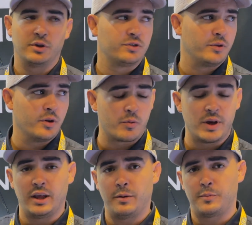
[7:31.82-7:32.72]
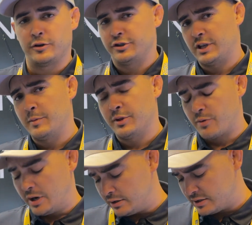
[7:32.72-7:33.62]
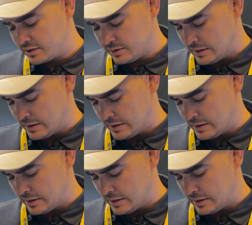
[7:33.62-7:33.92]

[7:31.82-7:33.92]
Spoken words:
of you already purchased some of the rods.